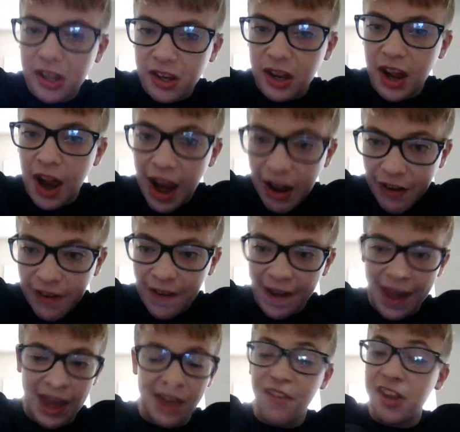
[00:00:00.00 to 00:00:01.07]

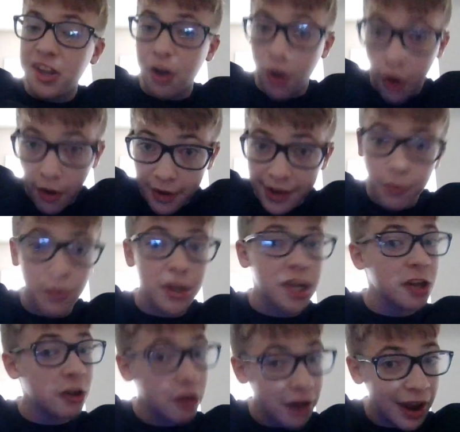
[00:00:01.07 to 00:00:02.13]
era this early was a
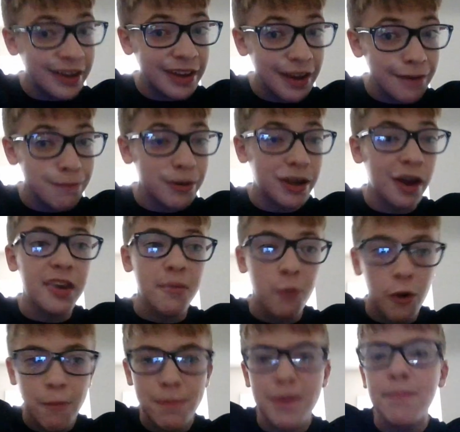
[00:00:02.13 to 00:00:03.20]
good idea, because
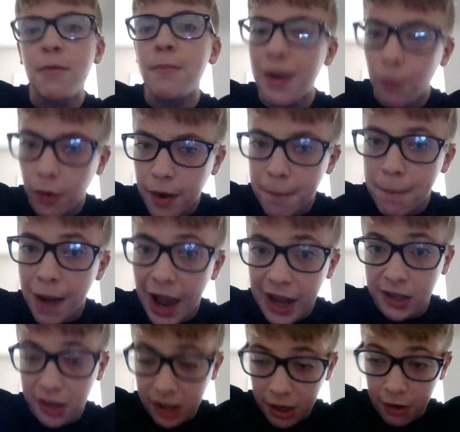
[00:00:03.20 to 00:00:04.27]
more people might want to buy
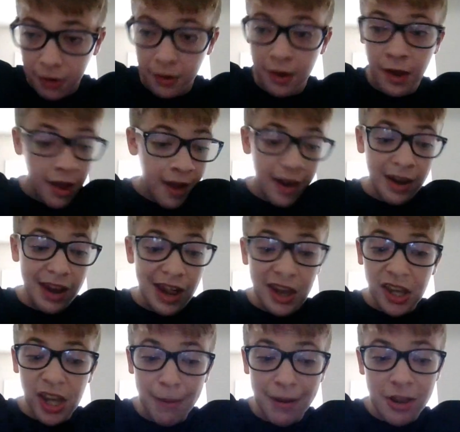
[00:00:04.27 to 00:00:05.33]
it soon. Last
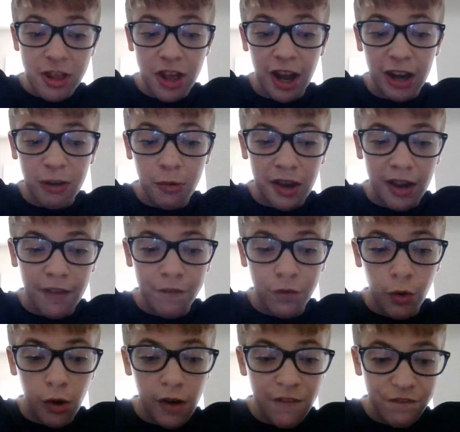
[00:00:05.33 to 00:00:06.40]
time I checked was like $3
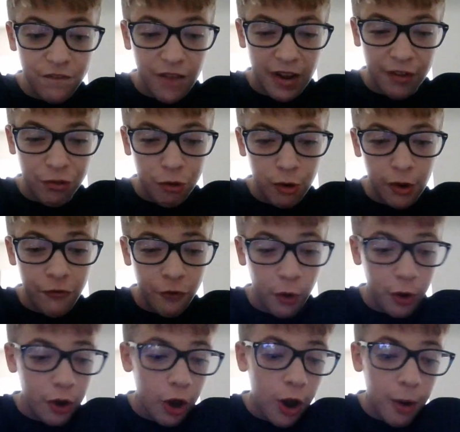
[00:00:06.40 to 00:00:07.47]

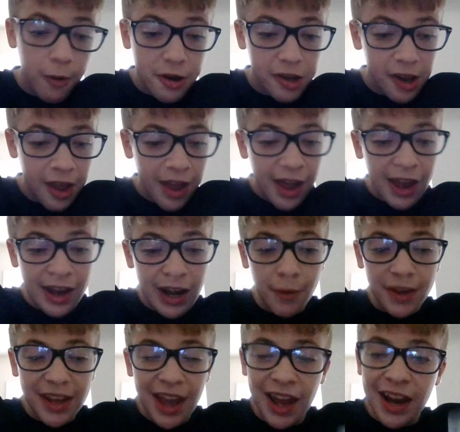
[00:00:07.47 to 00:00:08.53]
or $4. Now
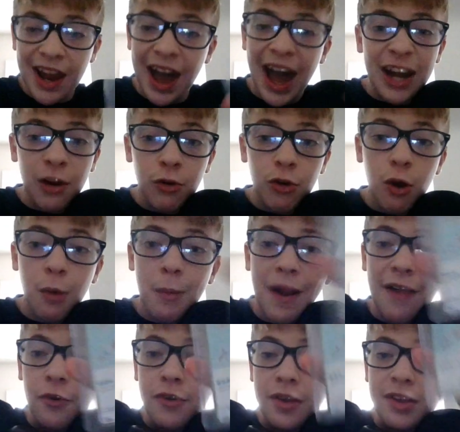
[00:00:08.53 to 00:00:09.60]
again, I don't know
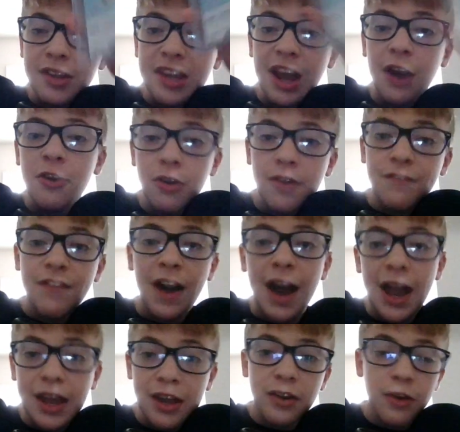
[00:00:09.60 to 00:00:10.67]
whether to tell you to buy
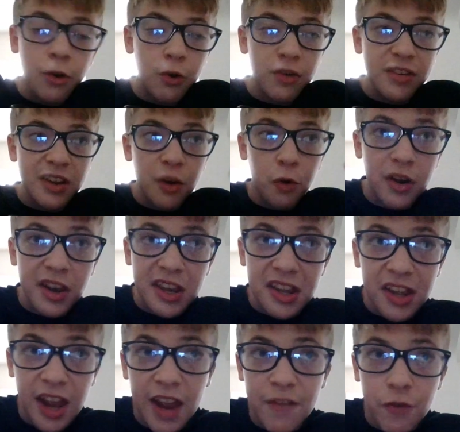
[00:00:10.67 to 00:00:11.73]
it or to
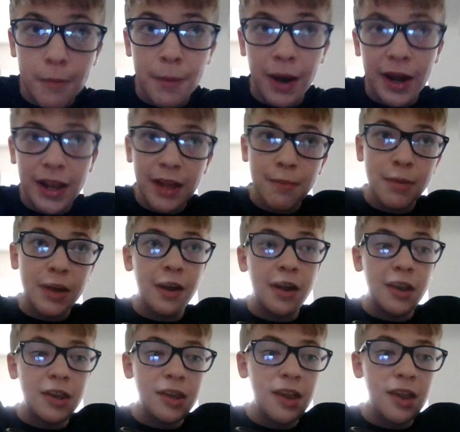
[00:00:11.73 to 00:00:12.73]
save your money, because